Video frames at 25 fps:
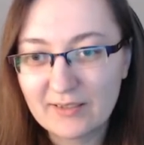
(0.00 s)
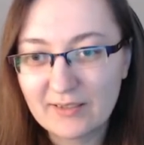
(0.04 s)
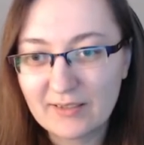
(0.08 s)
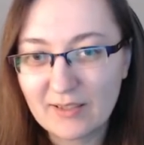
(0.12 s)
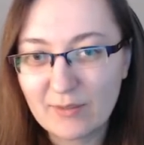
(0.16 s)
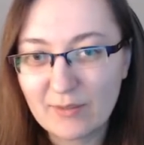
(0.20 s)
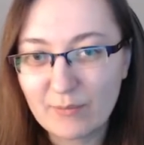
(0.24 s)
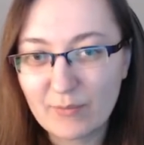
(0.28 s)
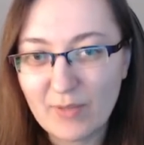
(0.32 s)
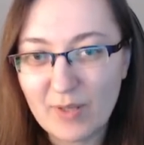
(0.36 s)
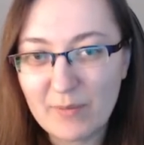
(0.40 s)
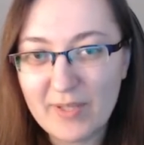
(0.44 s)

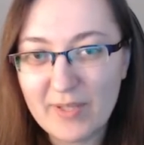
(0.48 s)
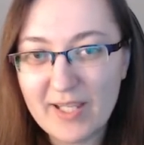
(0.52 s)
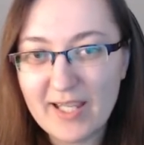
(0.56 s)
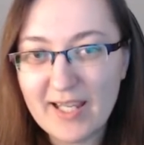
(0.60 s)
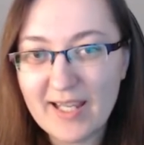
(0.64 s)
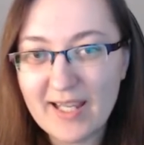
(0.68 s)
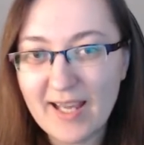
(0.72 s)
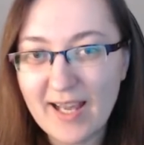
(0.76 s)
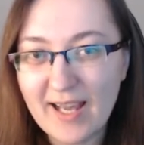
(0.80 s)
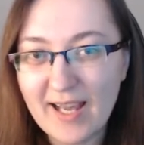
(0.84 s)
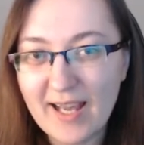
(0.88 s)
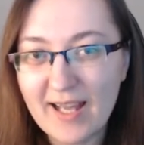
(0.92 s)
Maybe he
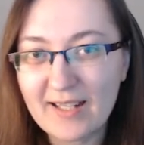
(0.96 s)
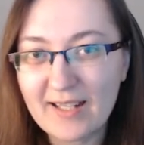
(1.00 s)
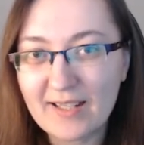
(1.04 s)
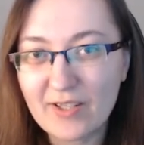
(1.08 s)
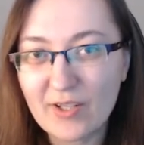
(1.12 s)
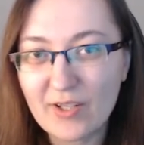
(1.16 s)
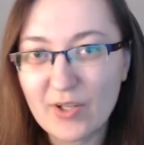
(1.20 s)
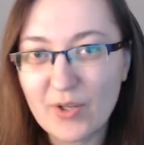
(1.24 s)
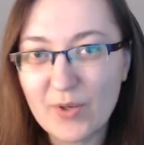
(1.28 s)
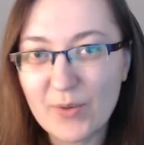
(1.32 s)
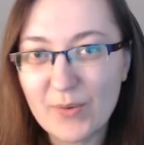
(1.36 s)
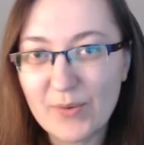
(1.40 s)
can't
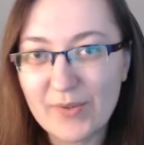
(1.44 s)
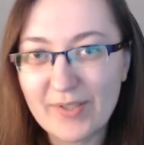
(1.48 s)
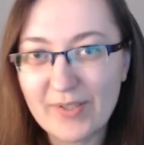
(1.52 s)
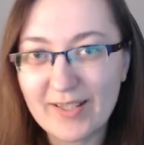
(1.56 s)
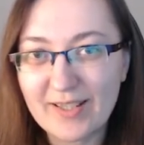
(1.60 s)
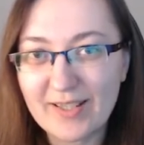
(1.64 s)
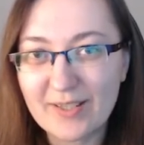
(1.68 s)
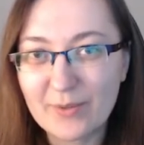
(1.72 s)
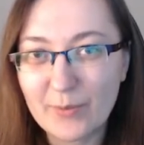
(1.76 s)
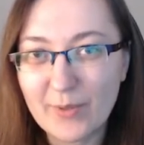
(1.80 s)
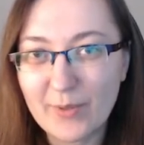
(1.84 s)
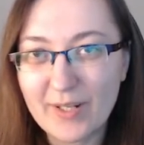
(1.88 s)
use
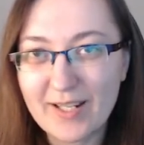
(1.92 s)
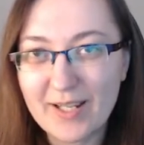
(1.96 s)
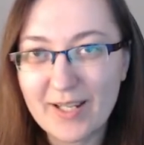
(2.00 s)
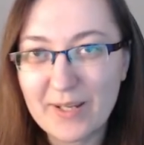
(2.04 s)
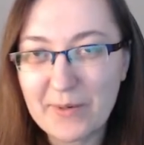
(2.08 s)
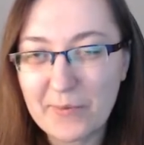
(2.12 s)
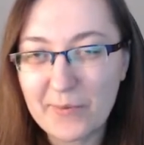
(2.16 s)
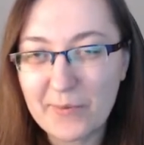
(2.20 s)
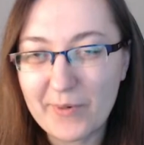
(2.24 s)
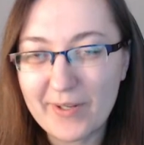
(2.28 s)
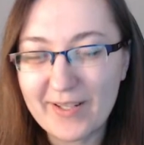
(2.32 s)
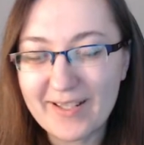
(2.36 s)
it when he
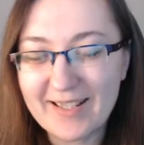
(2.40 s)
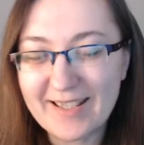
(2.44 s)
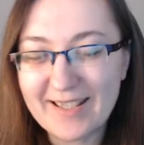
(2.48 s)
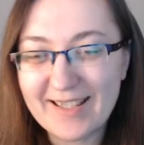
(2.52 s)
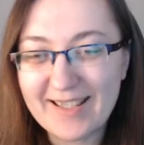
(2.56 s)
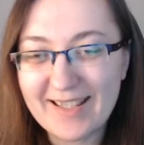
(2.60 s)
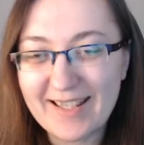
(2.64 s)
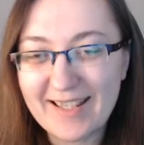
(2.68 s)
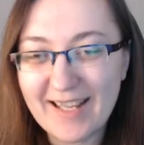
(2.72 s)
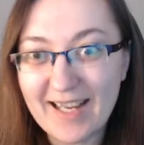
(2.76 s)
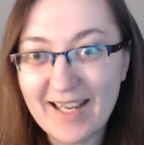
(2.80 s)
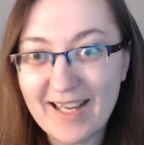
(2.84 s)
wants.
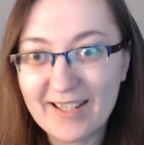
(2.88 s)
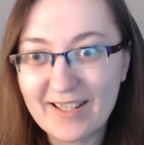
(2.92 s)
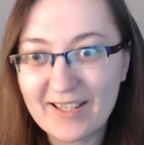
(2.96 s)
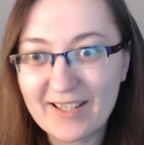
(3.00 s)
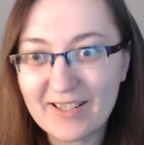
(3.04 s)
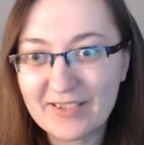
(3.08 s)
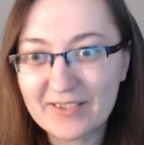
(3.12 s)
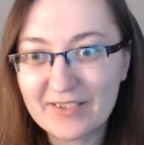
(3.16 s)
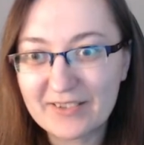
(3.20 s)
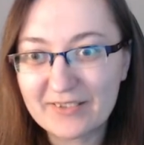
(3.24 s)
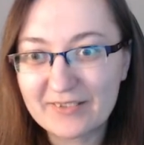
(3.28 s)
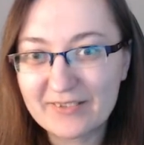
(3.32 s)
I don't
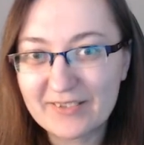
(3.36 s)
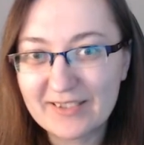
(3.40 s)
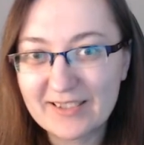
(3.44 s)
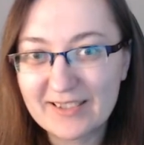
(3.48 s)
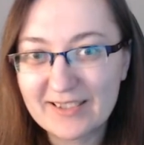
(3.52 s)
know.